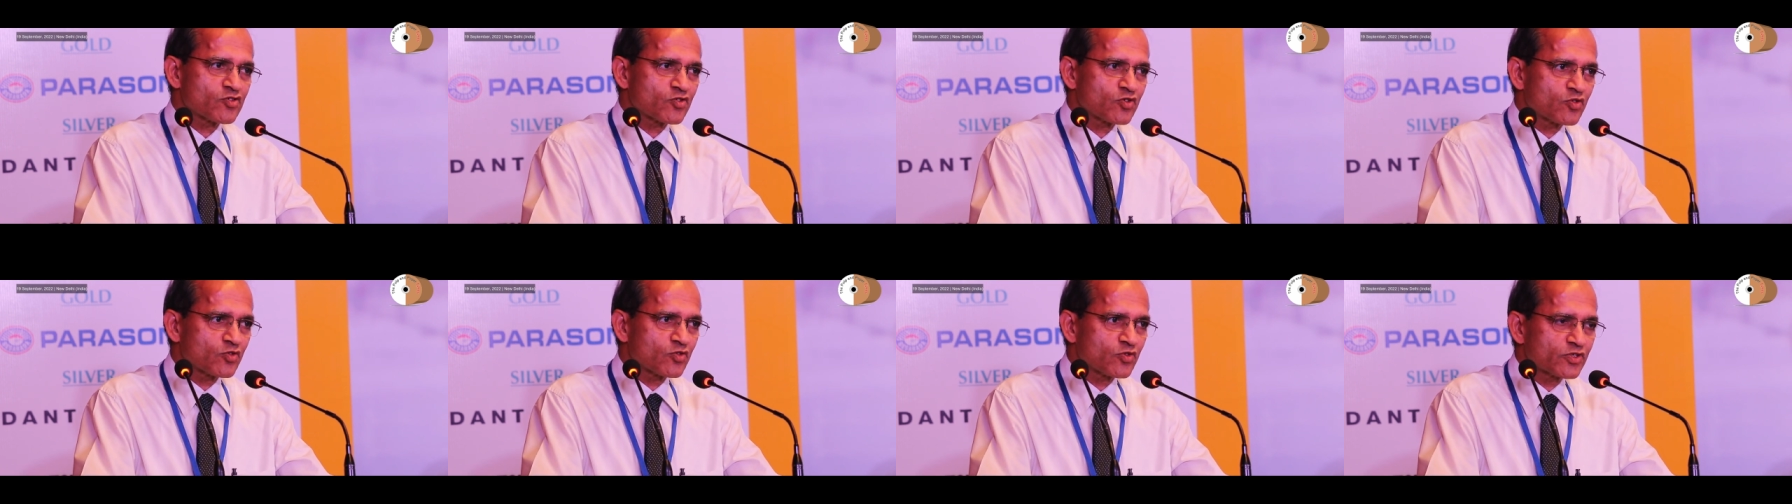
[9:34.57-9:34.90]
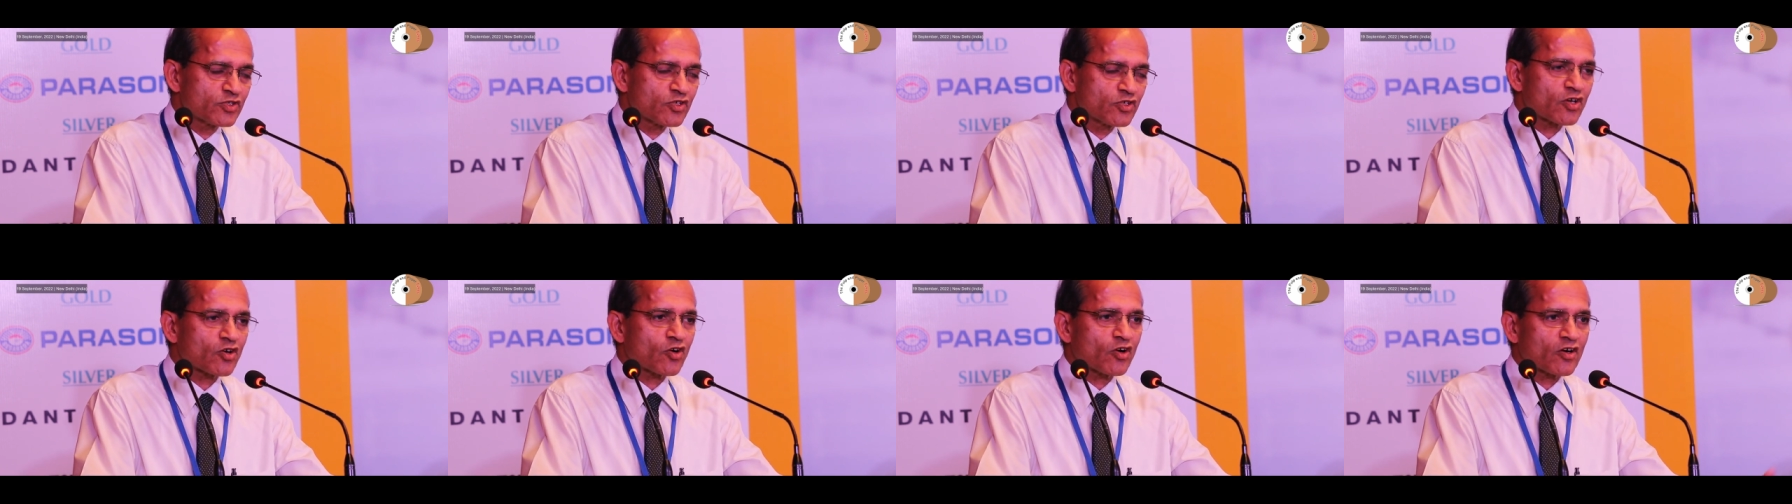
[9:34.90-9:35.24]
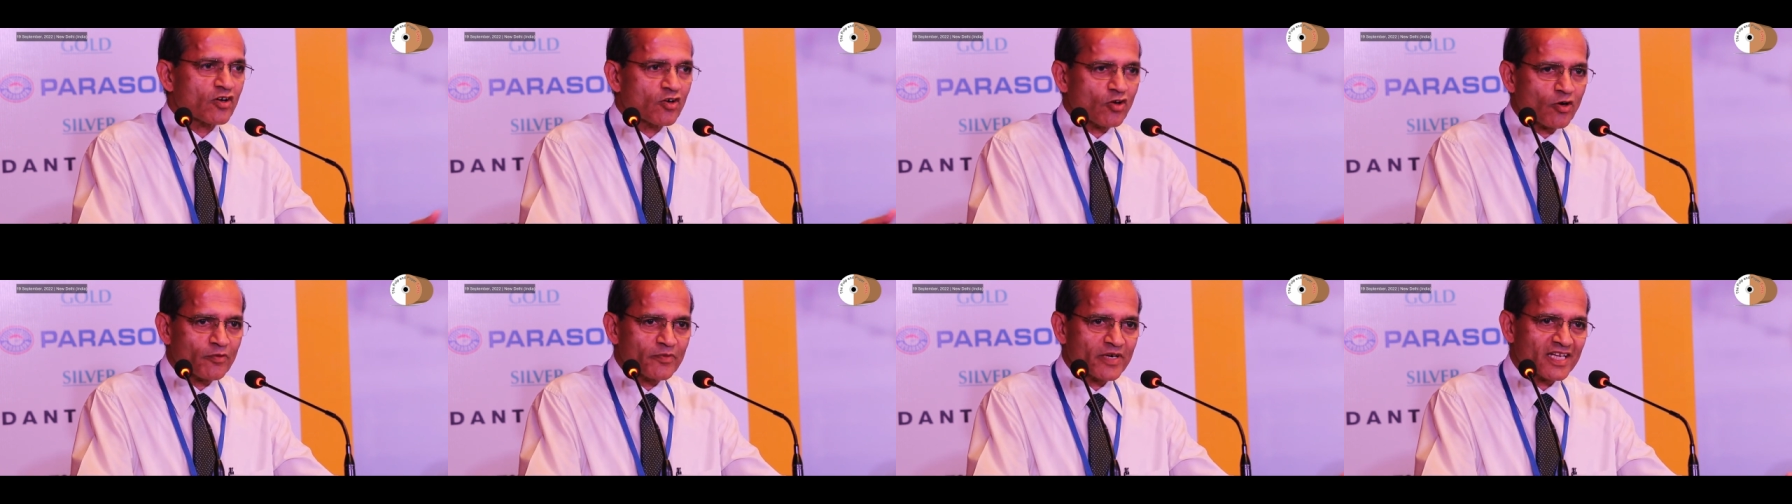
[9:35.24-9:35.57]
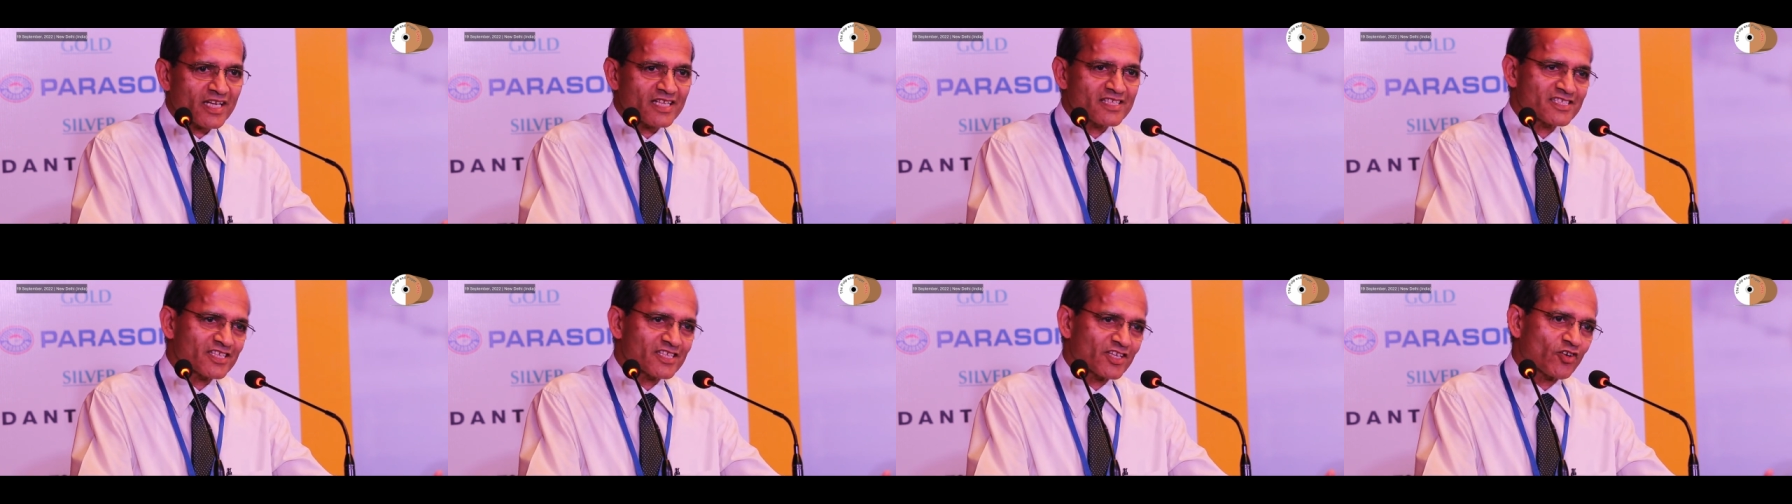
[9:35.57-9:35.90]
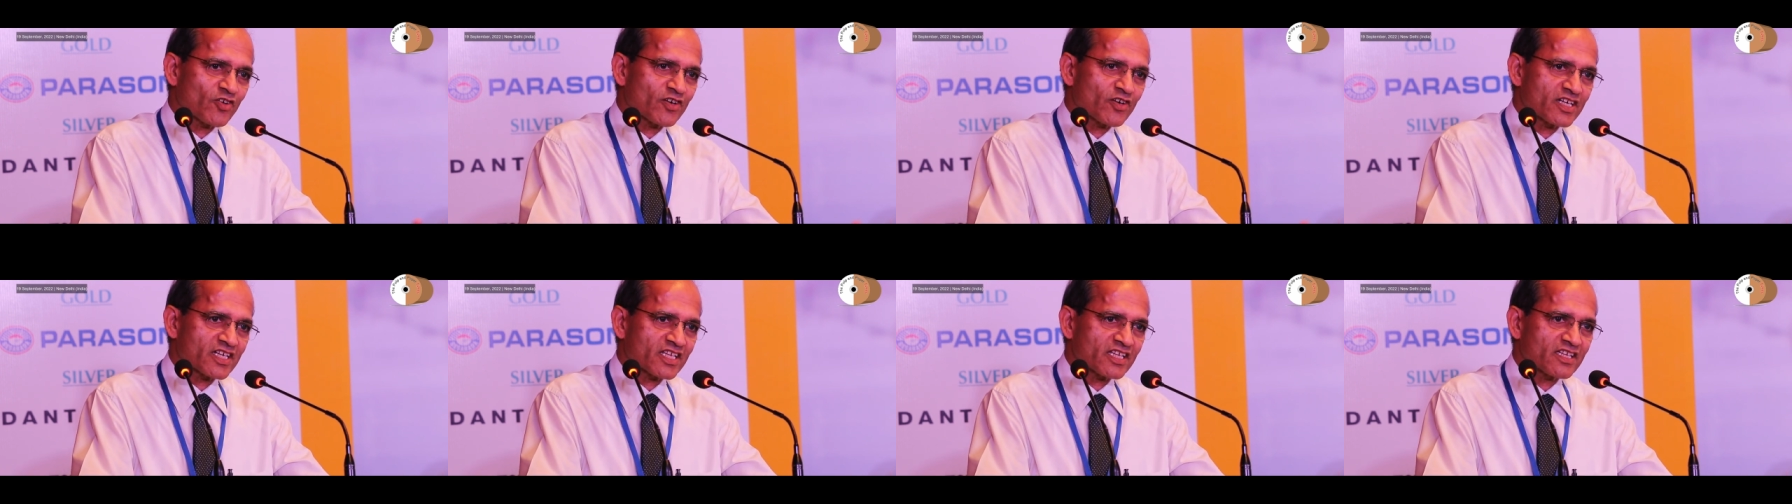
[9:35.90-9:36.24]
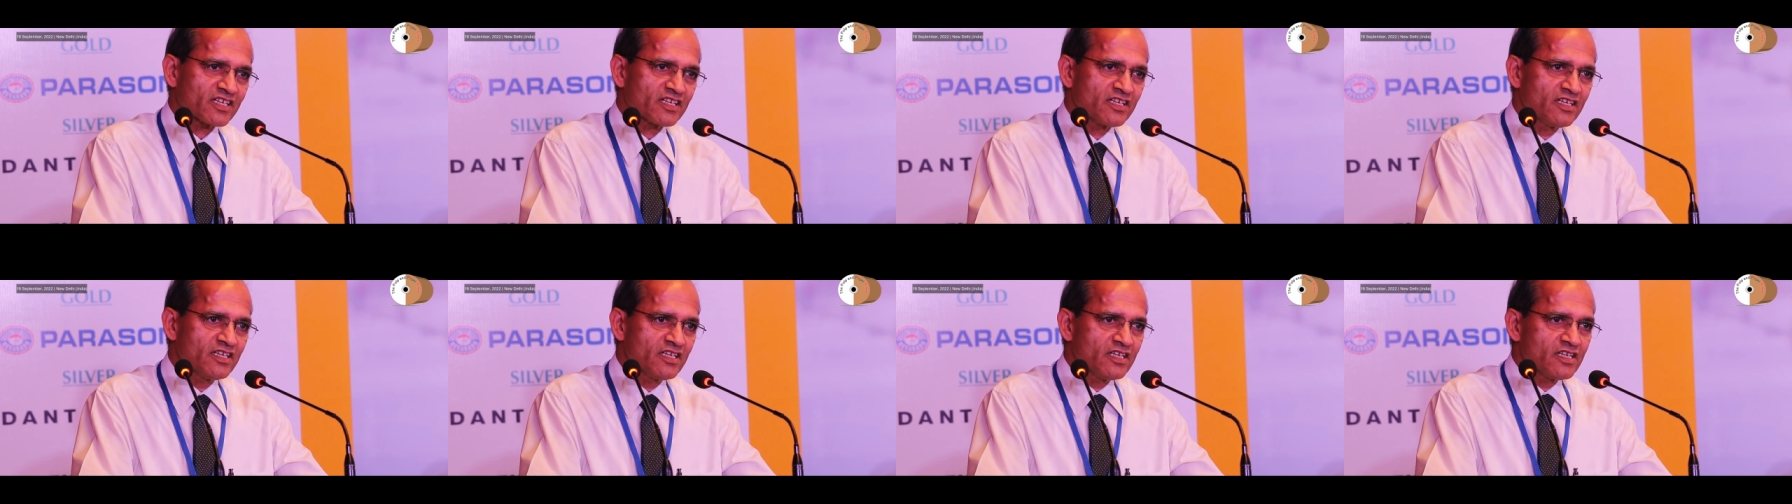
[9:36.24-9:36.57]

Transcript: you do your own raw material security?